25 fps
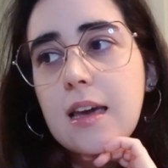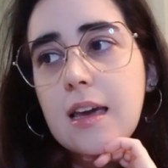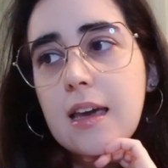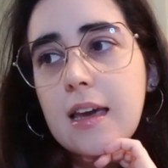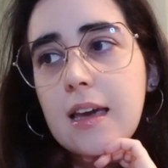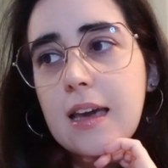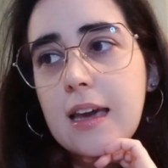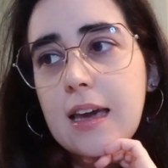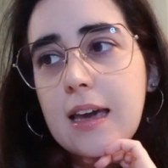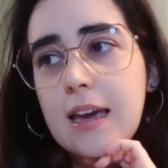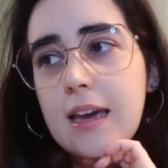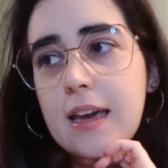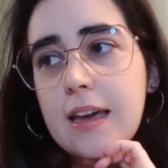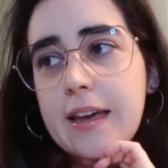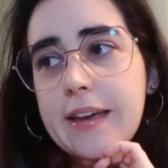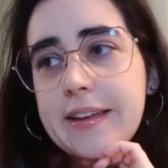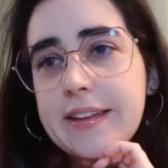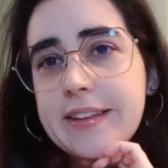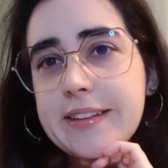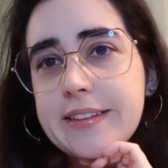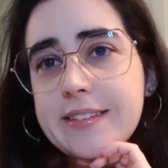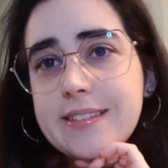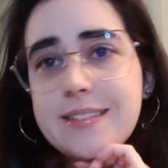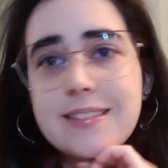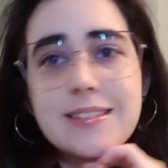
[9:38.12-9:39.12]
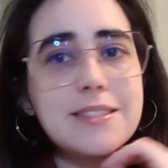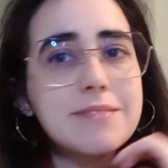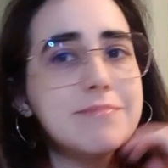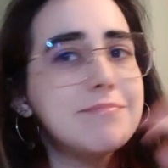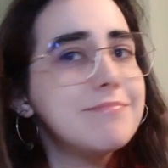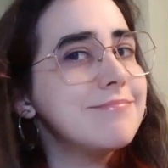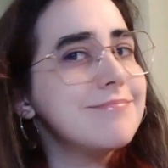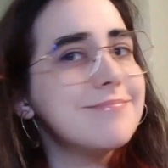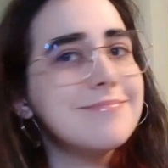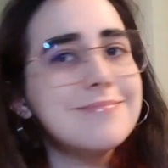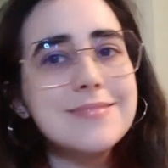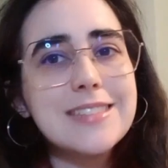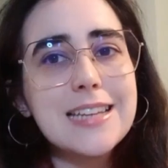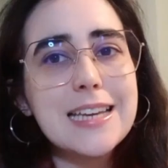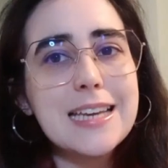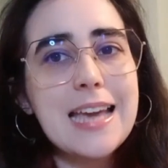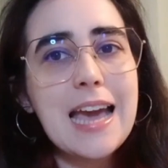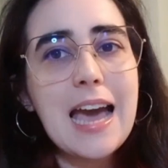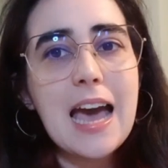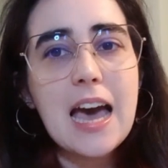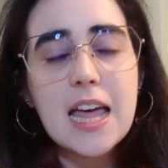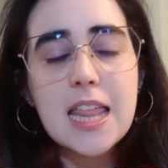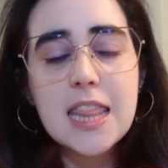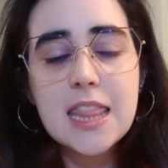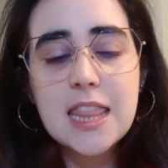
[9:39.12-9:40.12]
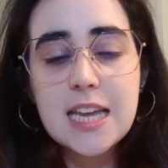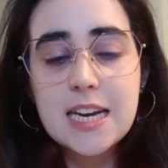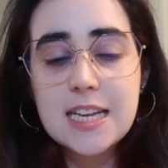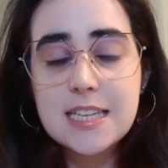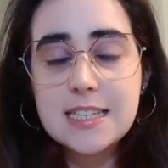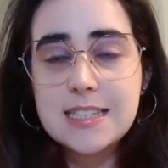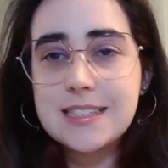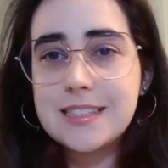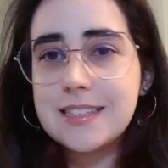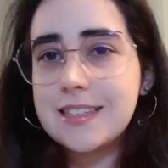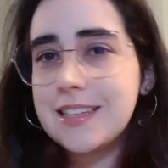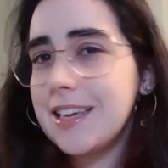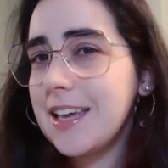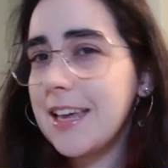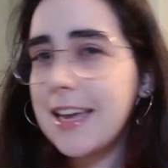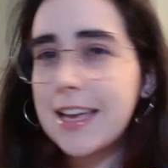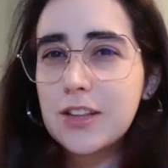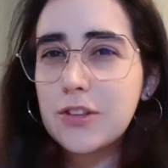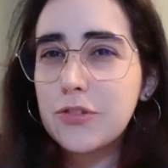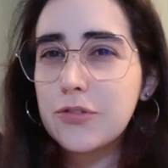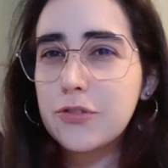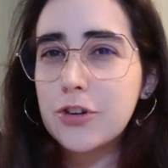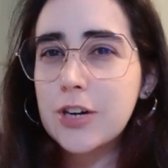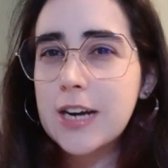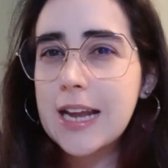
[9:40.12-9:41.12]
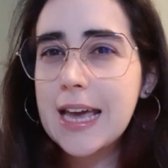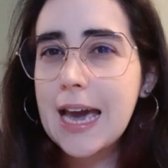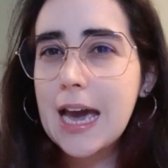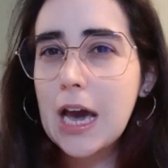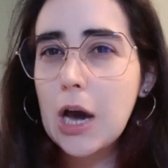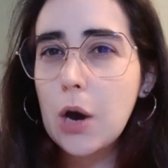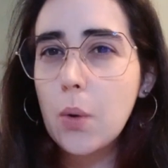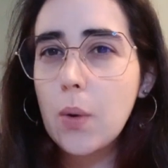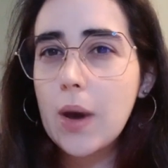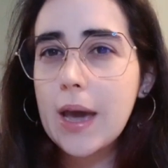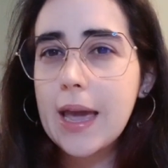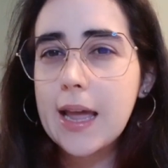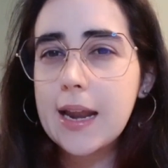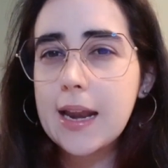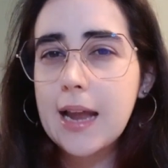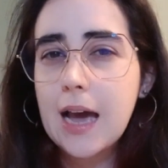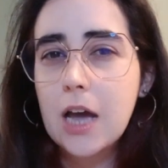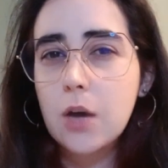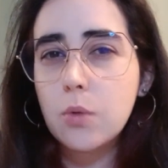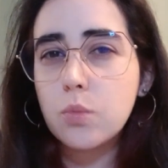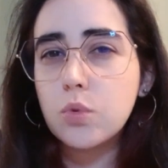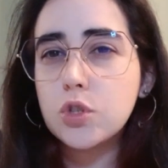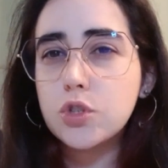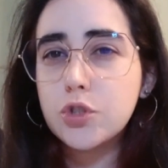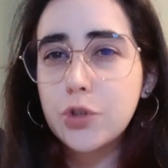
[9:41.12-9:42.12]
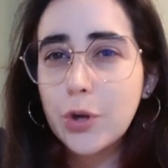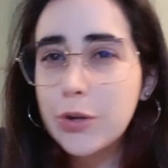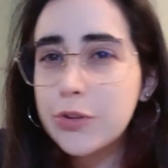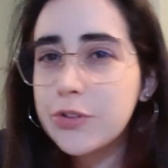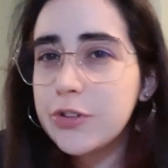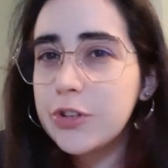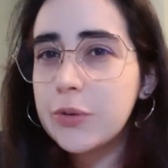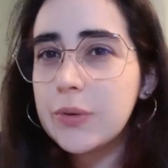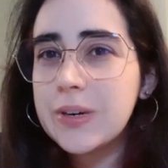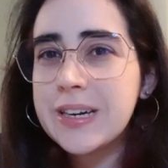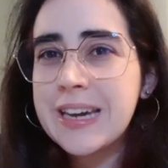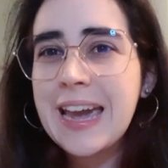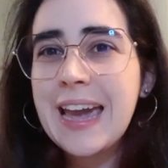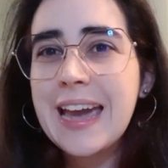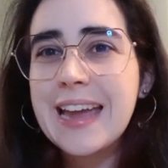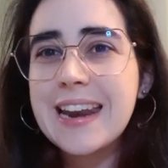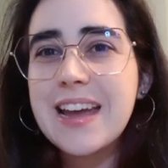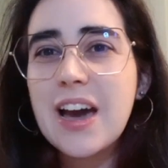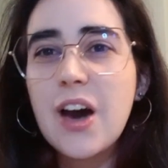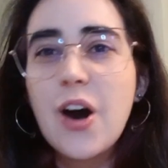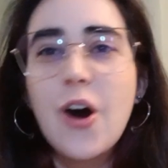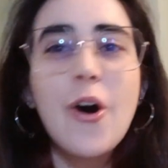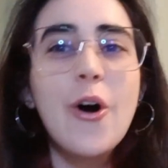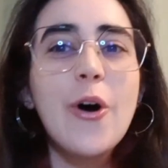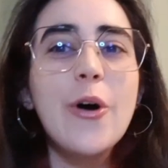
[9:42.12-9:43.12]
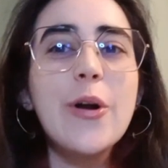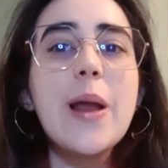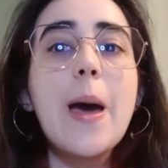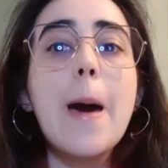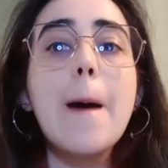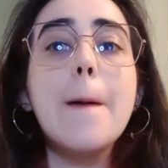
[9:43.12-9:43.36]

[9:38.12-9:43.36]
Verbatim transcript: And yeah, that is it for now. And I will talk to you again on